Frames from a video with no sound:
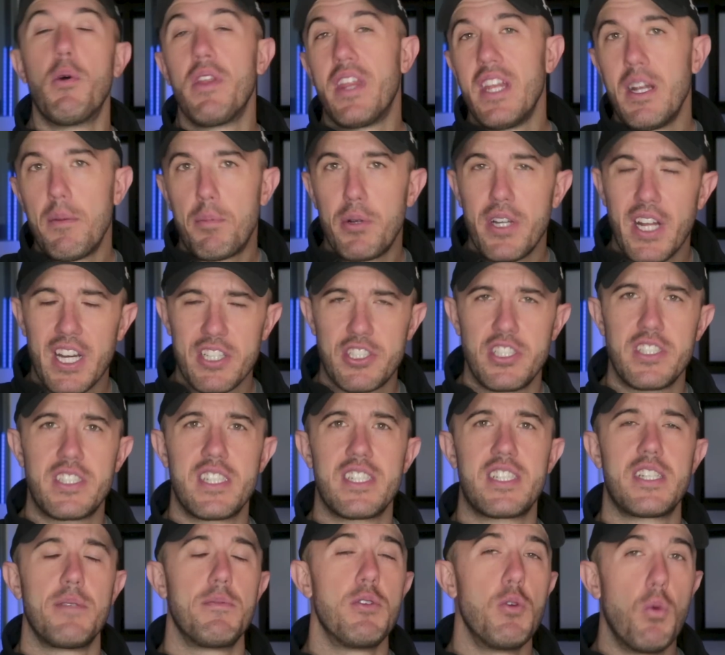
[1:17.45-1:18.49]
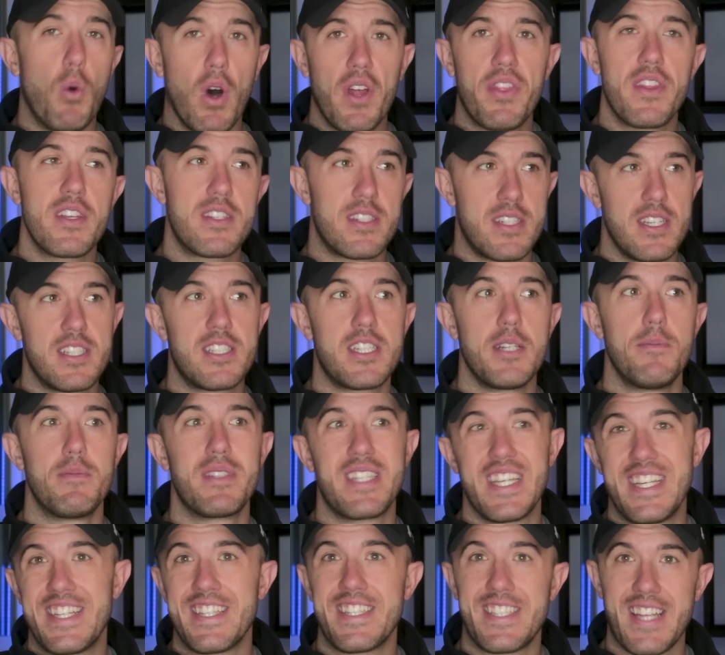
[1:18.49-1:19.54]
within a production system, you want the
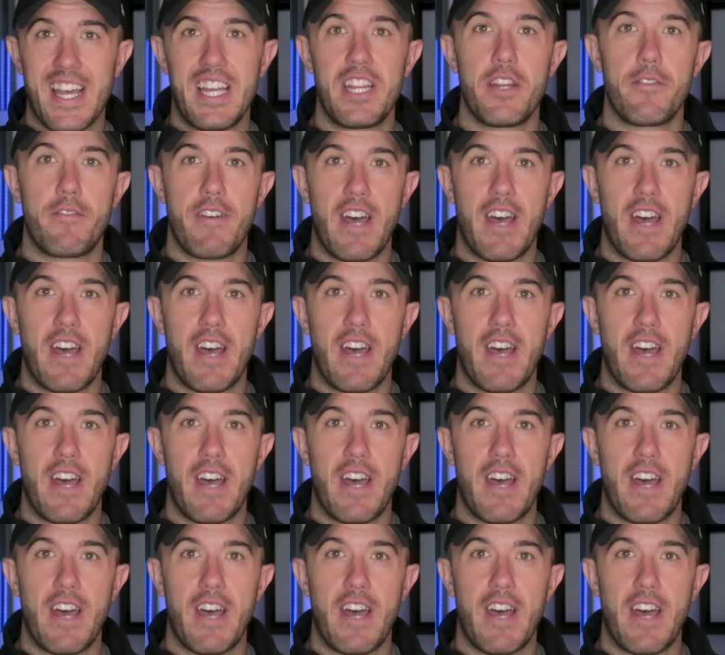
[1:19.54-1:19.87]
systems inside the